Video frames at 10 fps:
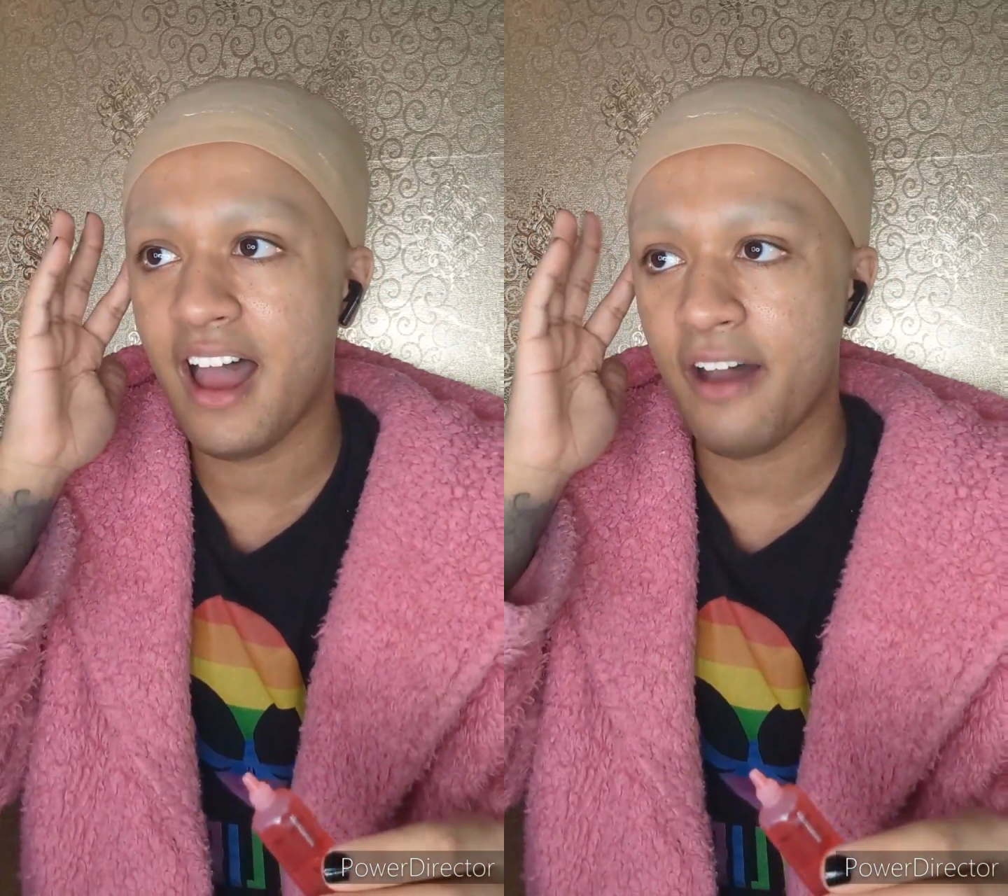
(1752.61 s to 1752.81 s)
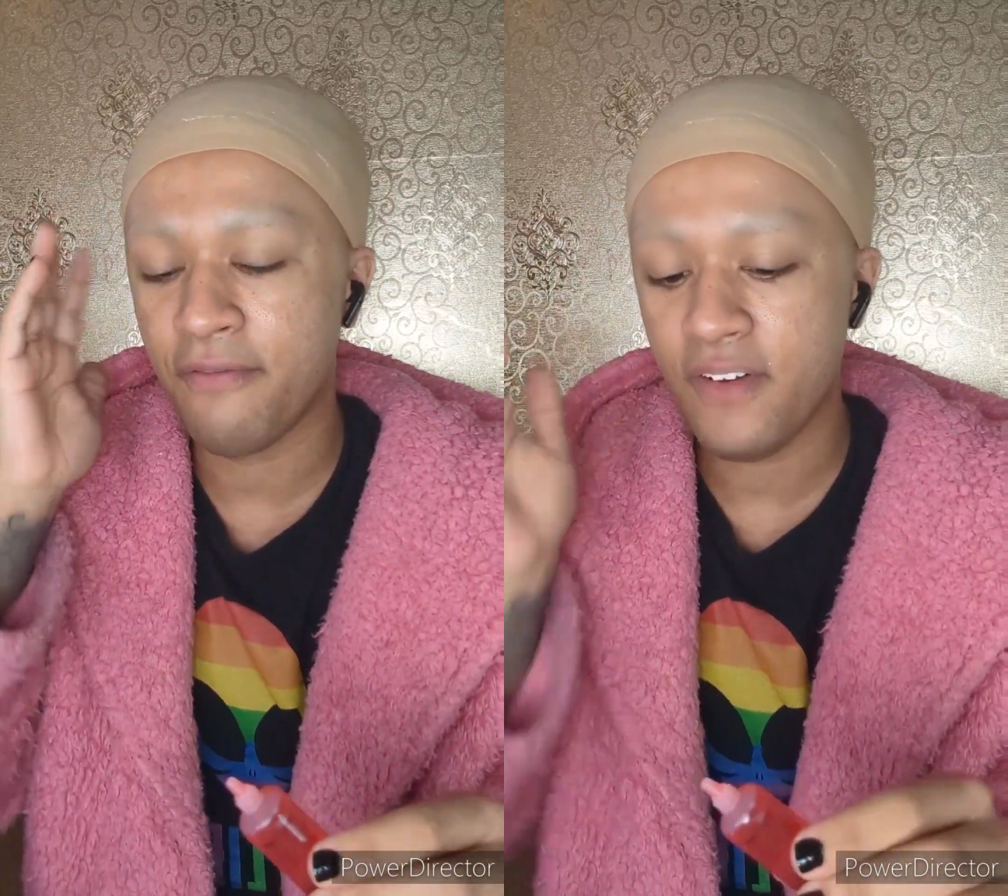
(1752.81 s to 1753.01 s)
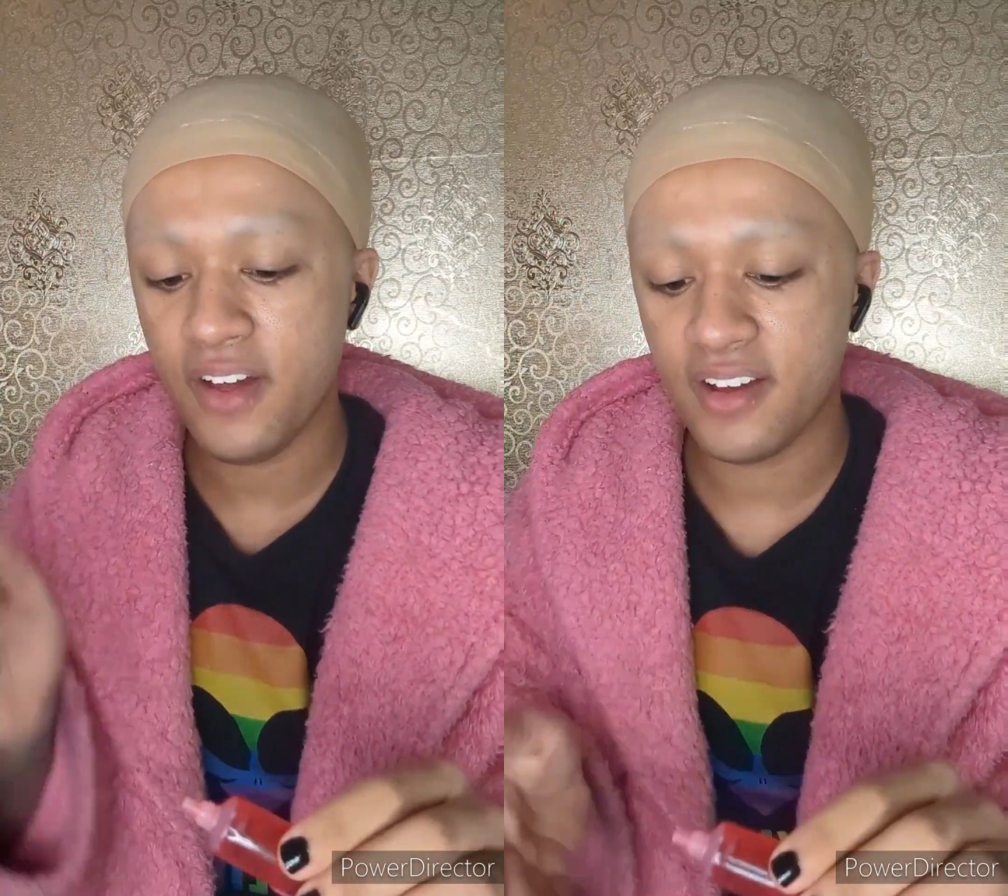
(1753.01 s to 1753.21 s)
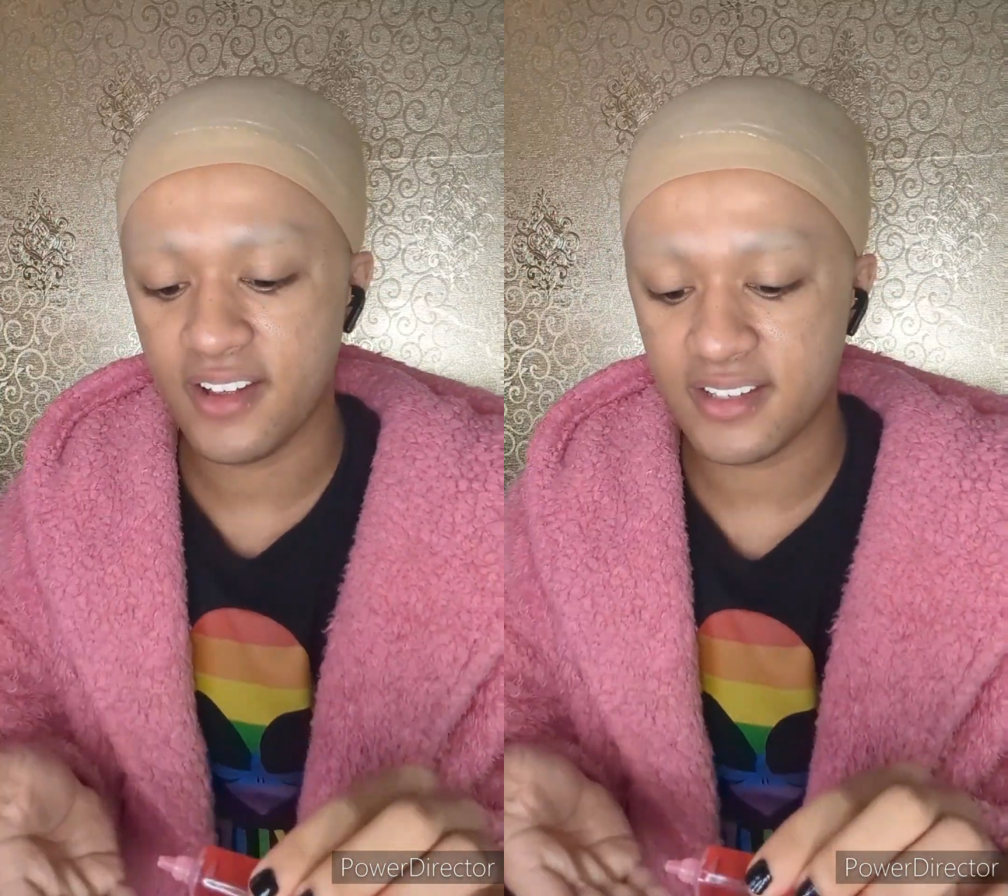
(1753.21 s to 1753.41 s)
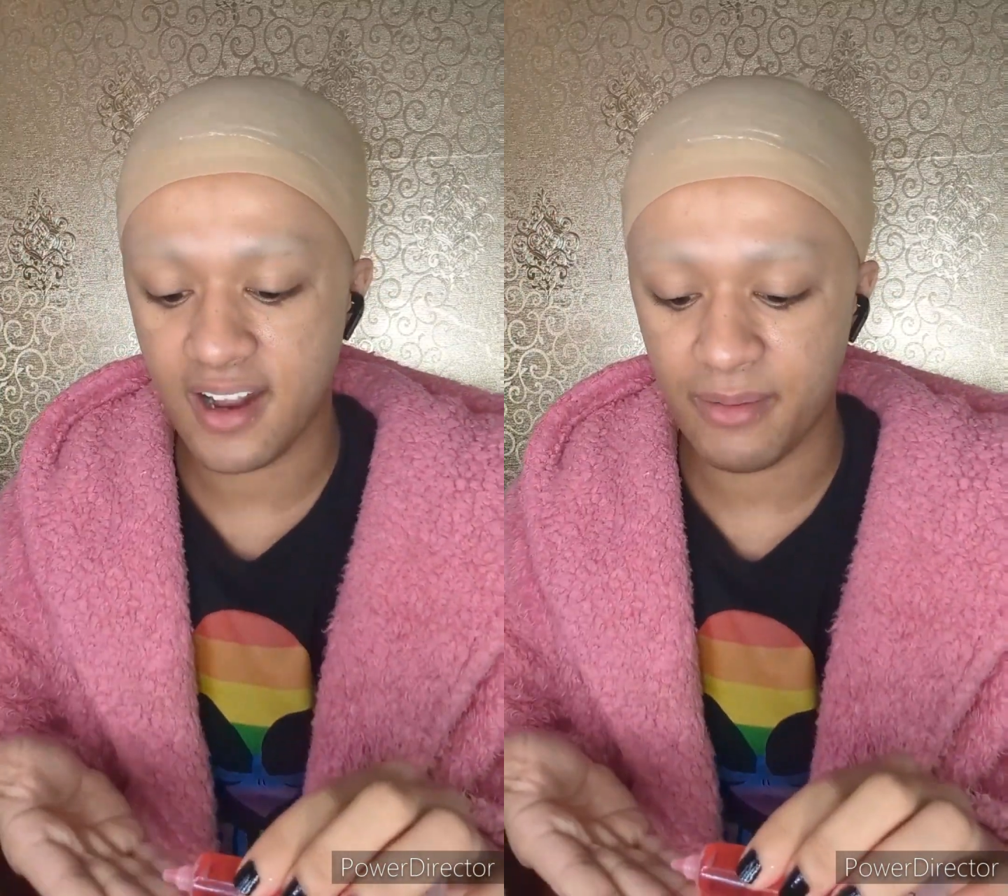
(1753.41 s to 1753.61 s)
At
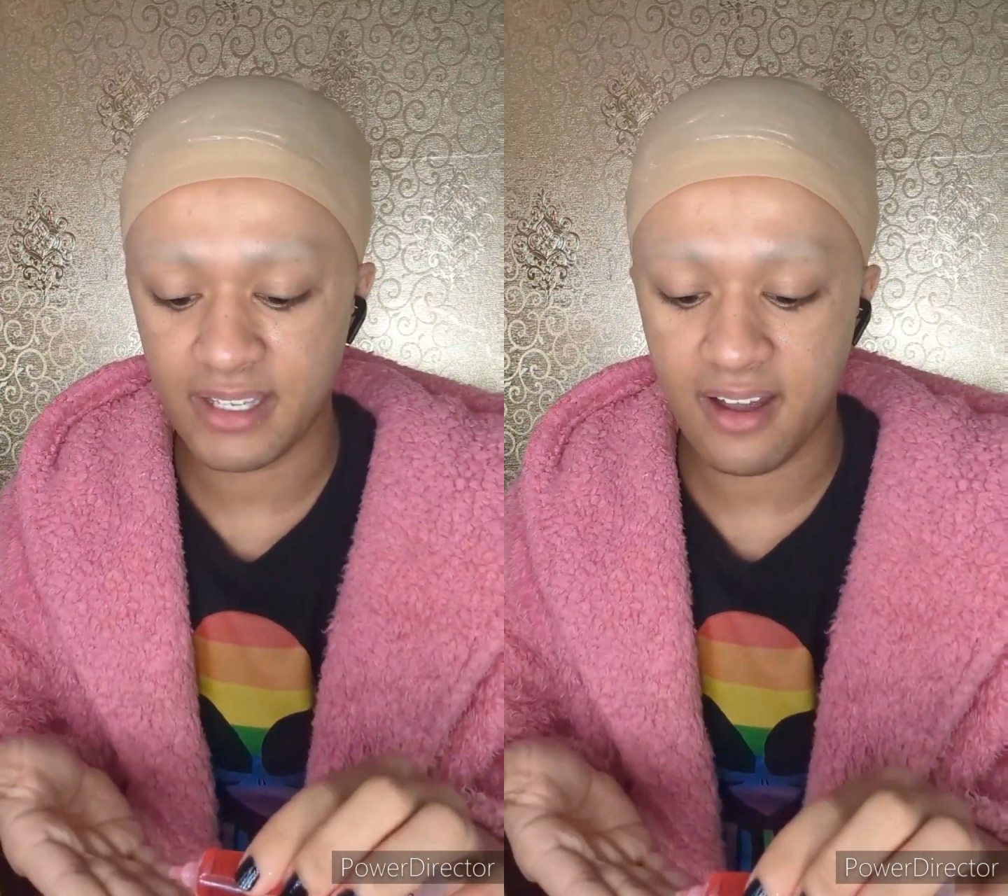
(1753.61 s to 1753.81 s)
first, I was